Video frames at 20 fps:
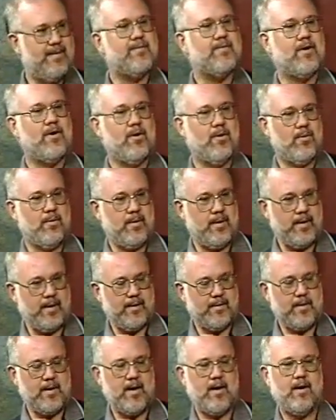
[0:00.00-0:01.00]
So
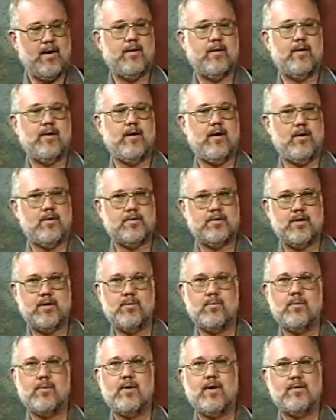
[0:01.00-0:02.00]
Don
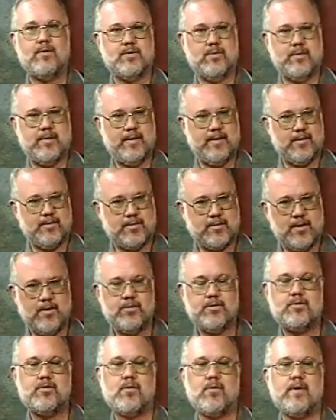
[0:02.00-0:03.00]
also tells
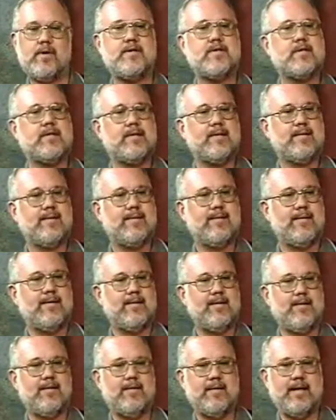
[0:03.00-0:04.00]
ghost stories.
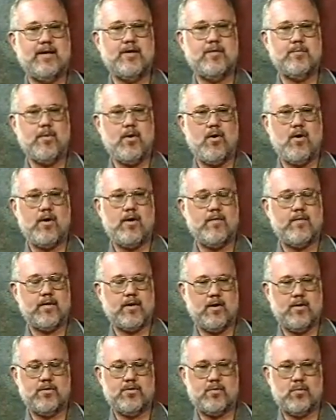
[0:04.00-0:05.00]
He is part of
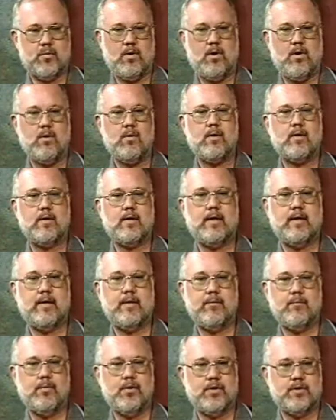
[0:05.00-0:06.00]
the Ghost Walk
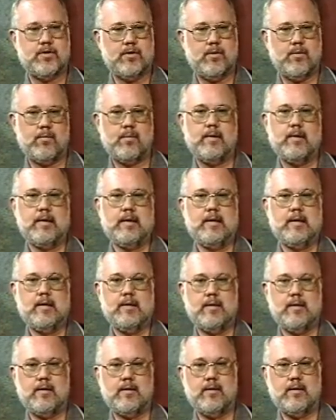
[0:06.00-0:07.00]
and puts on,
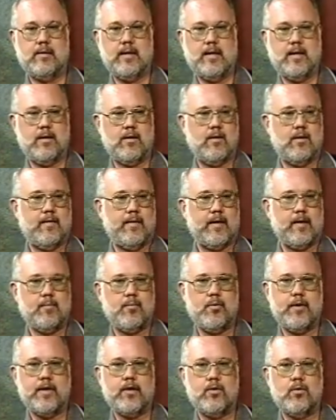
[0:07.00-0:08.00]
I think a
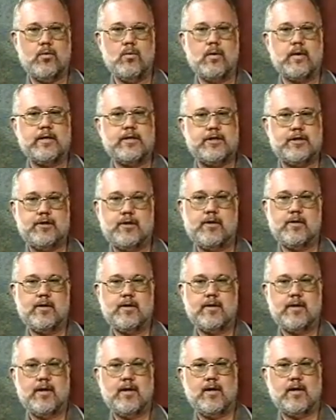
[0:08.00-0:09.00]
pretty ghoulish
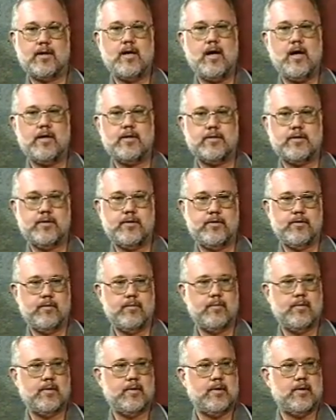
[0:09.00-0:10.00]

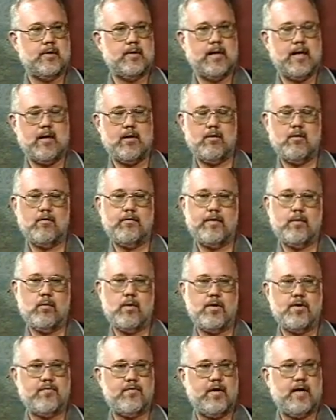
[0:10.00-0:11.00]
costume. I don't know if he
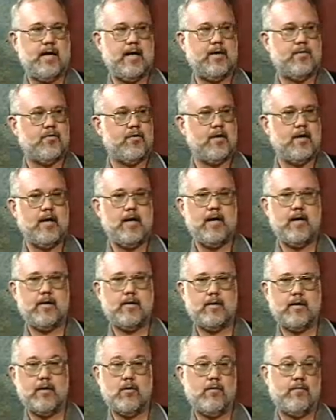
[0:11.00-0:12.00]
wears fangs or
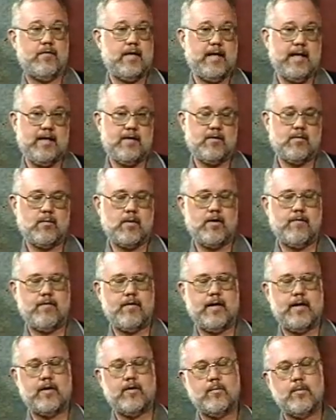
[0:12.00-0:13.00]
not. I don't know if he needs to wear
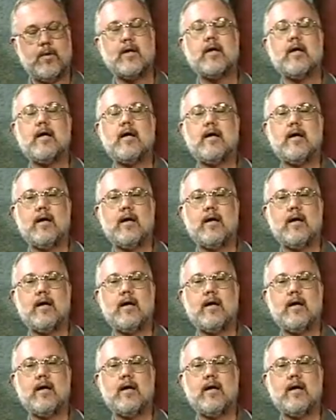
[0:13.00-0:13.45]
fangs, but